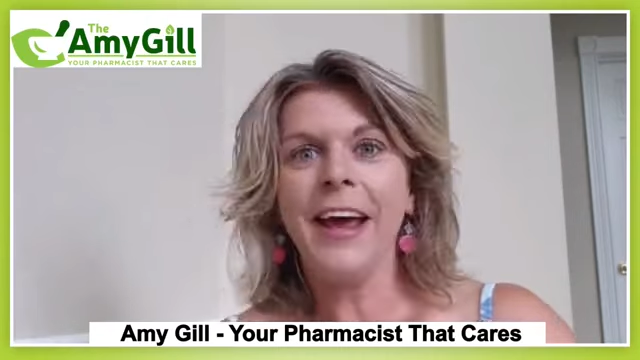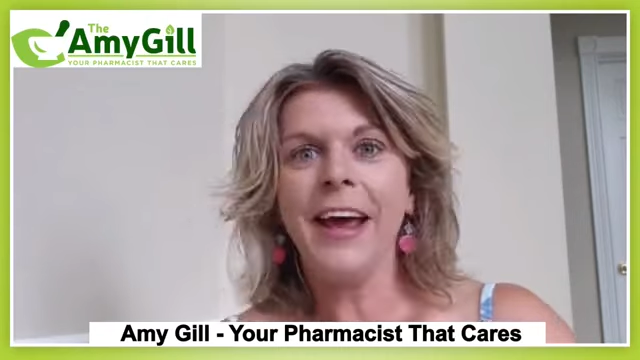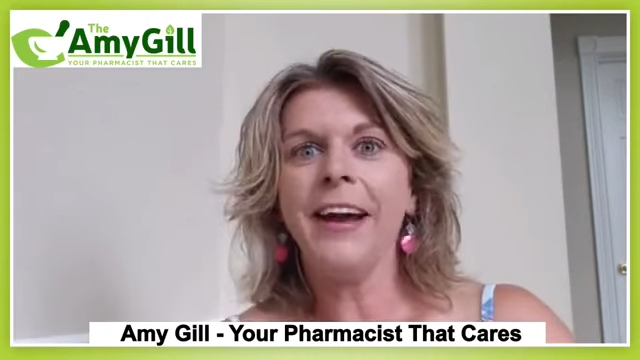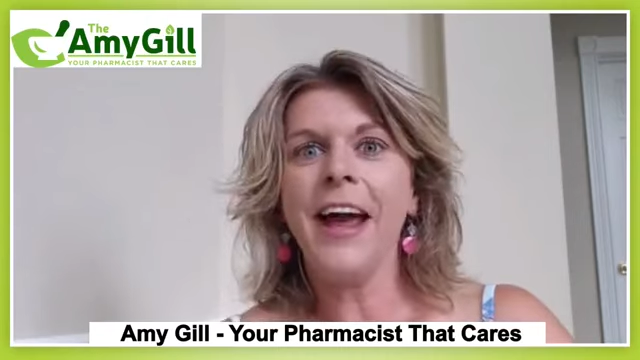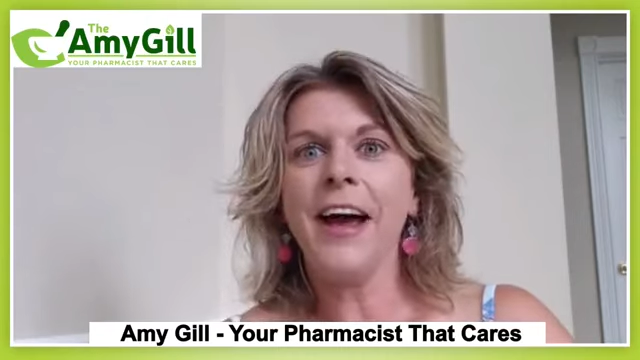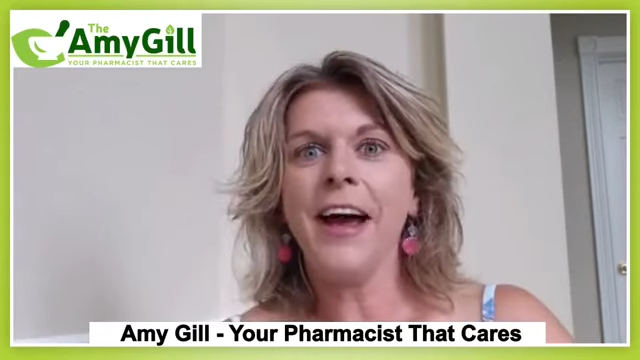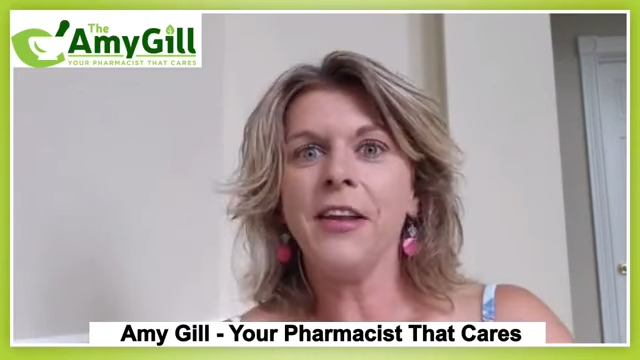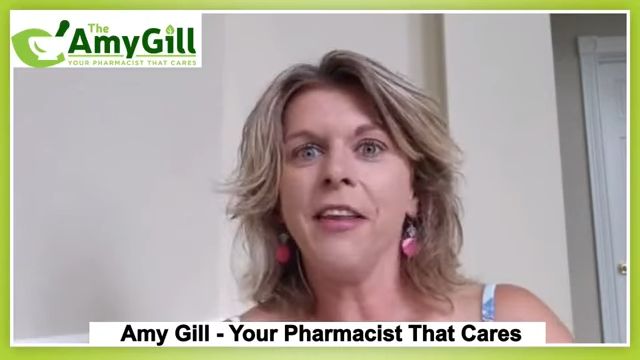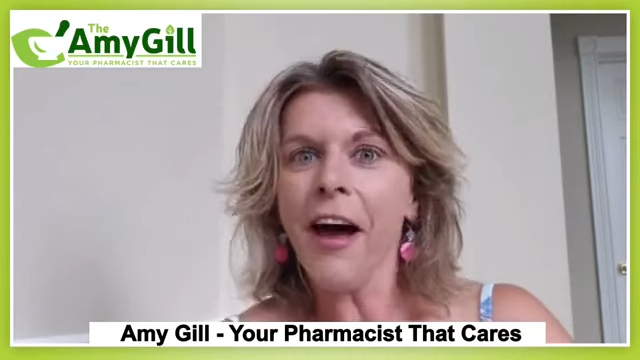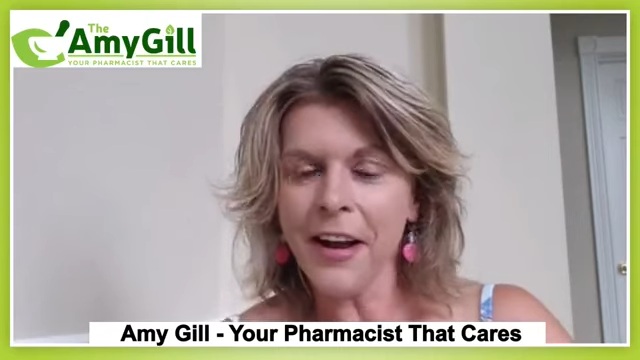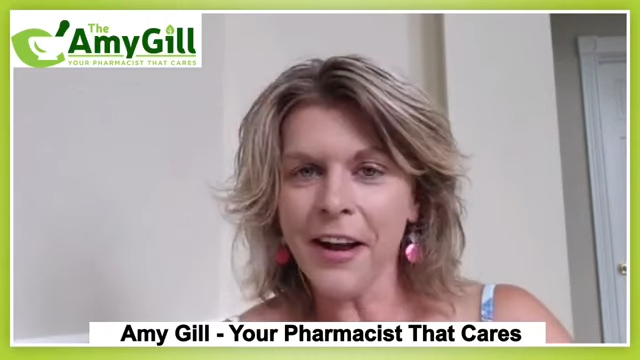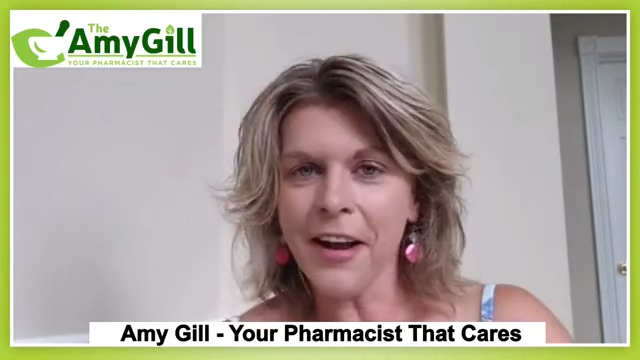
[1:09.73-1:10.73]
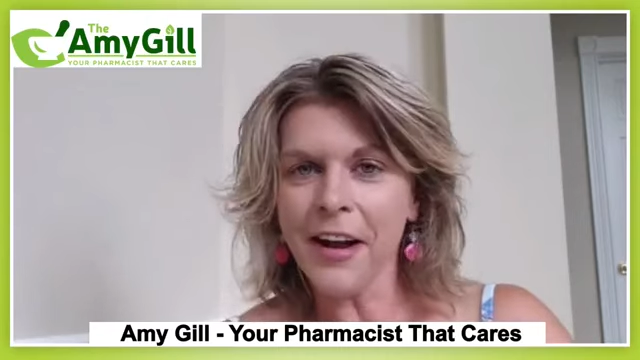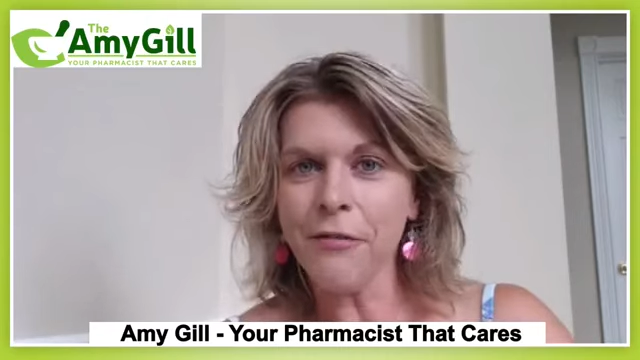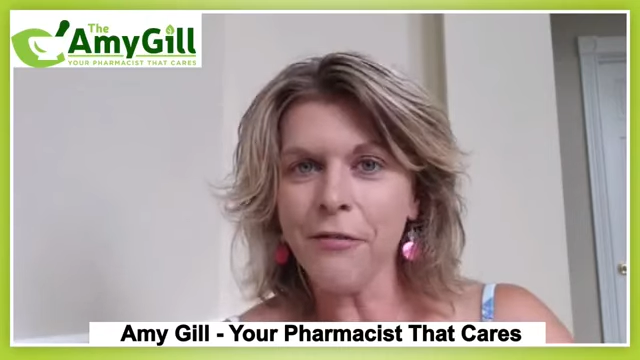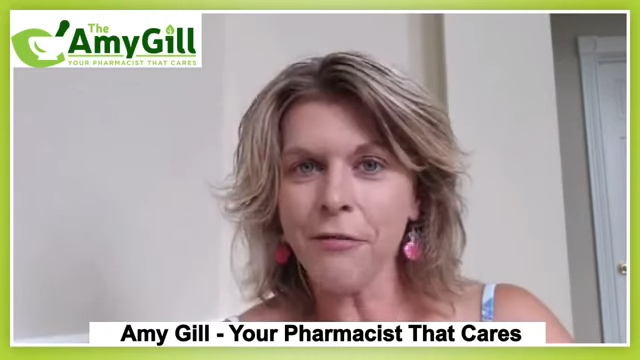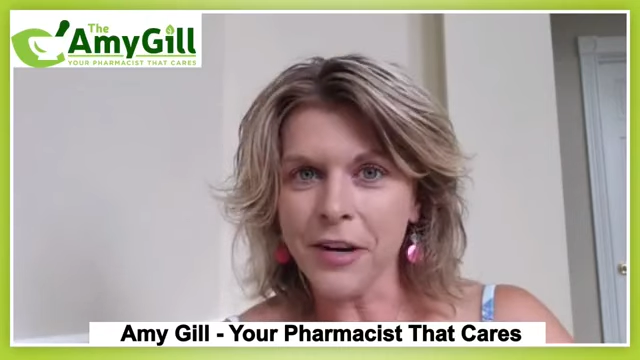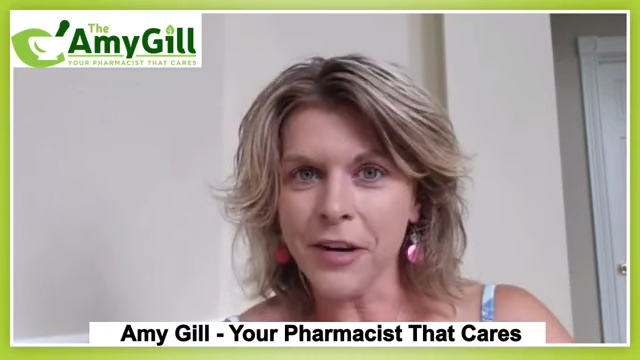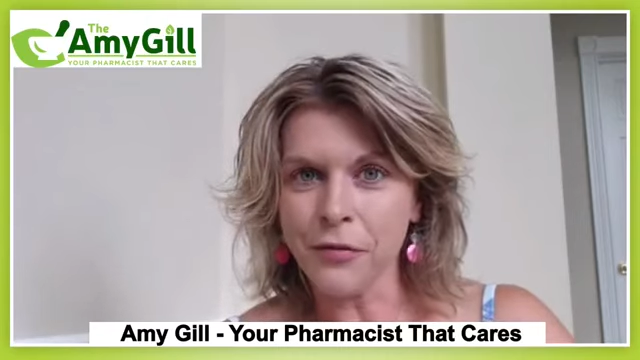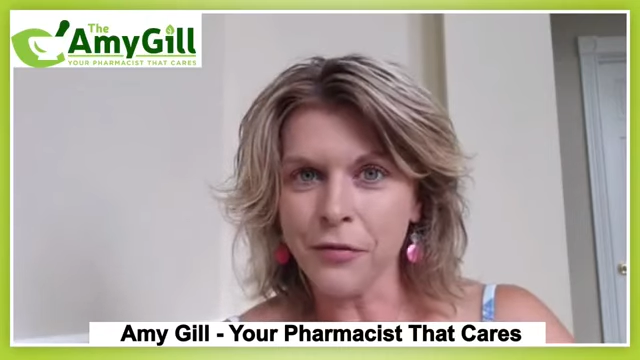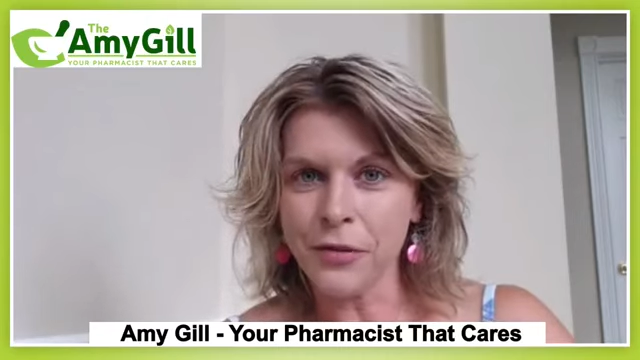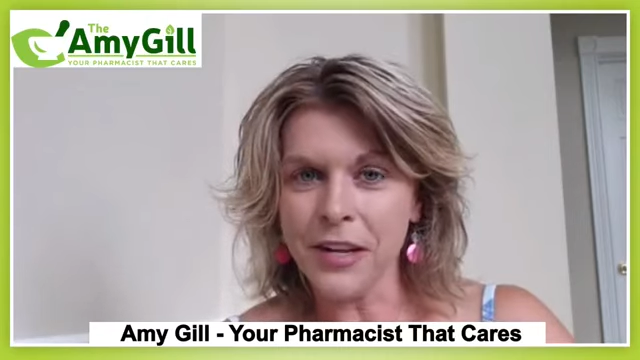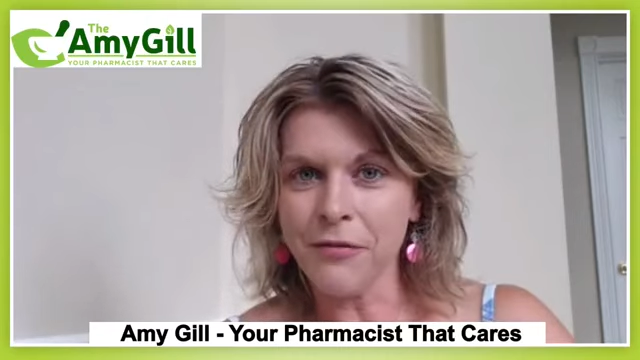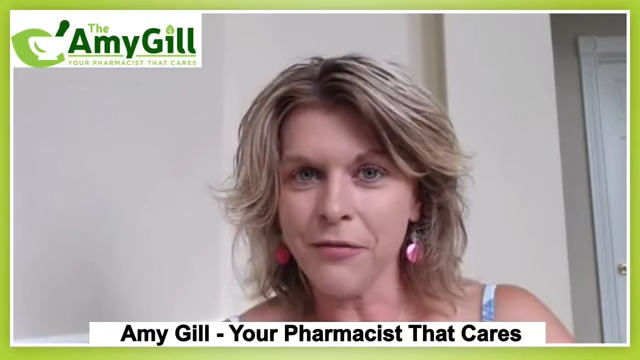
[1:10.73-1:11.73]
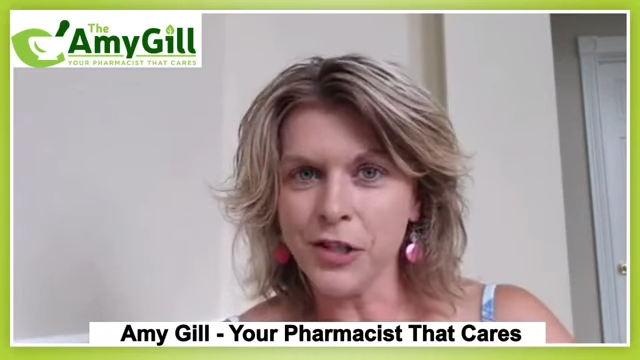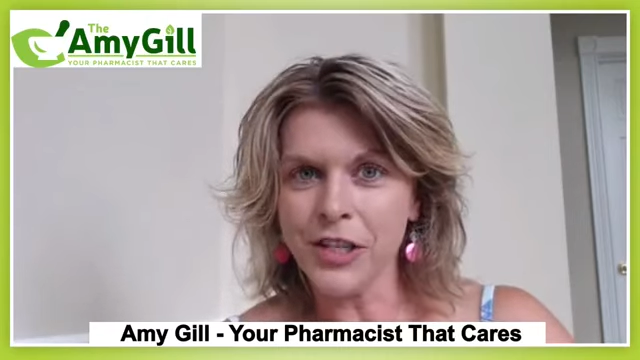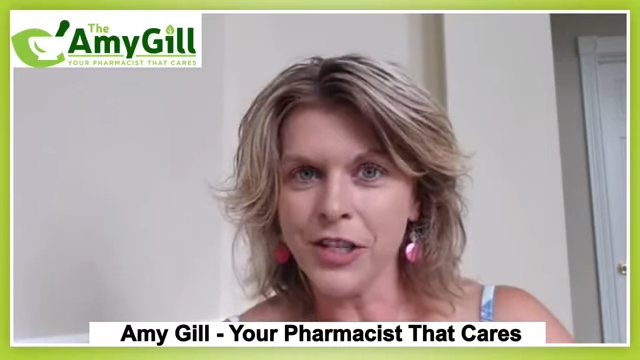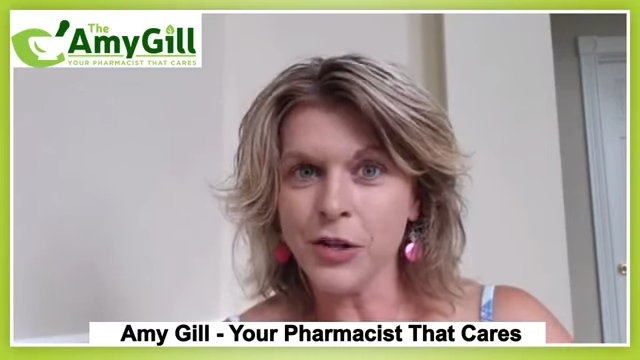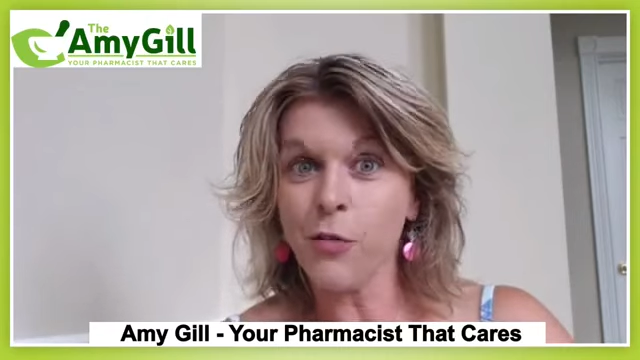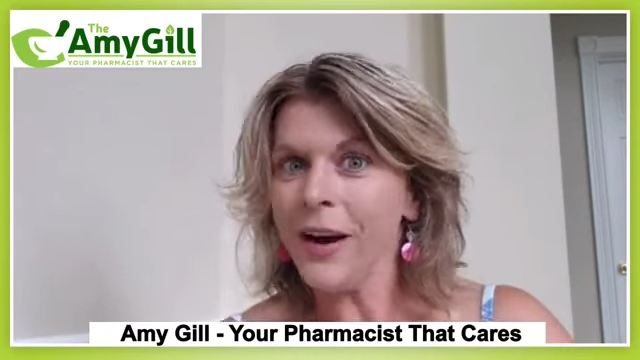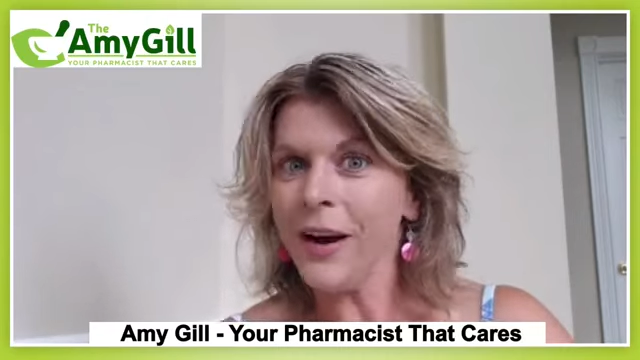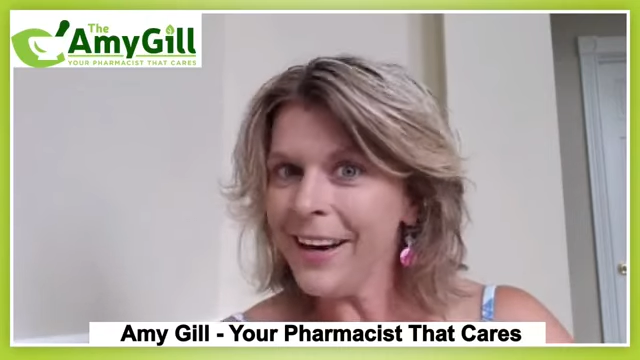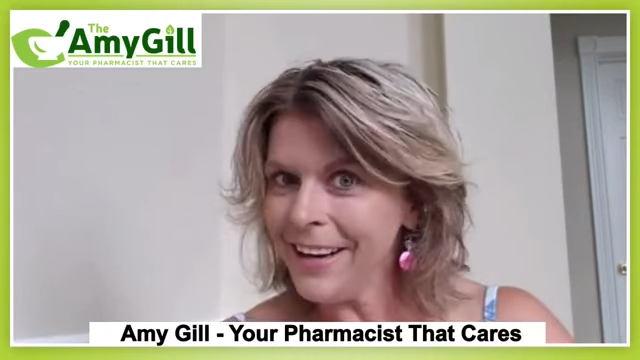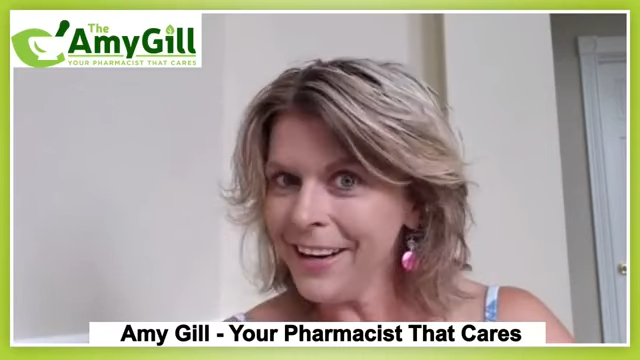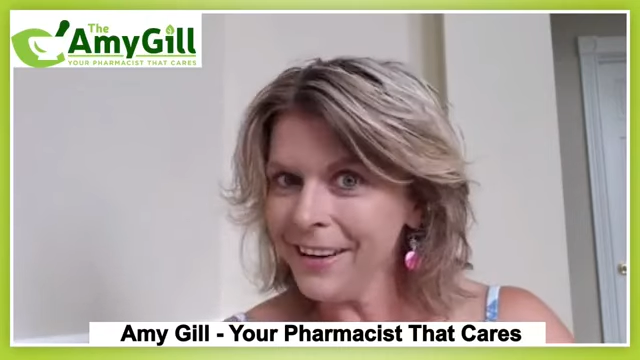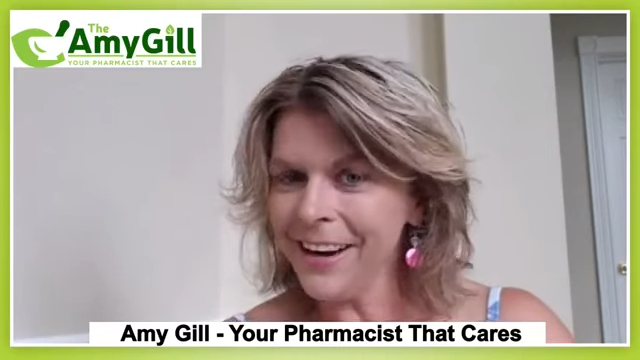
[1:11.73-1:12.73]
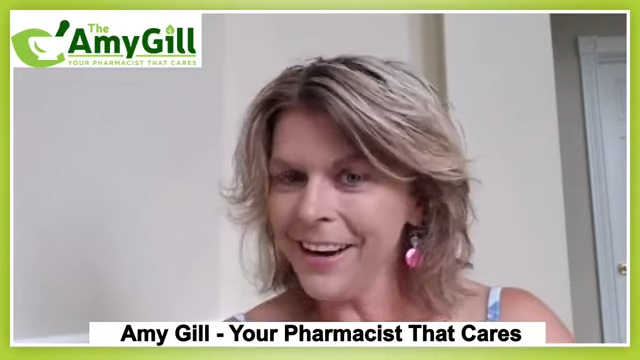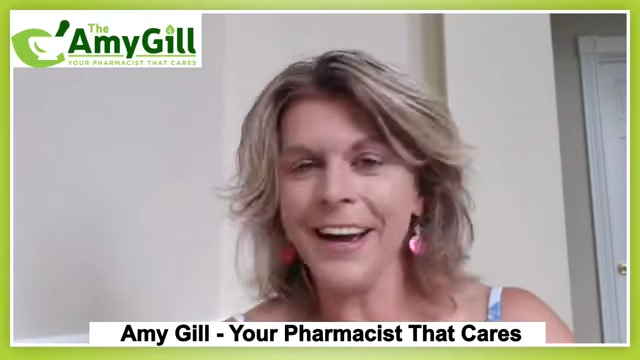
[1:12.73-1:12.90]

And I have a lot of fresh fruits and veggies right here.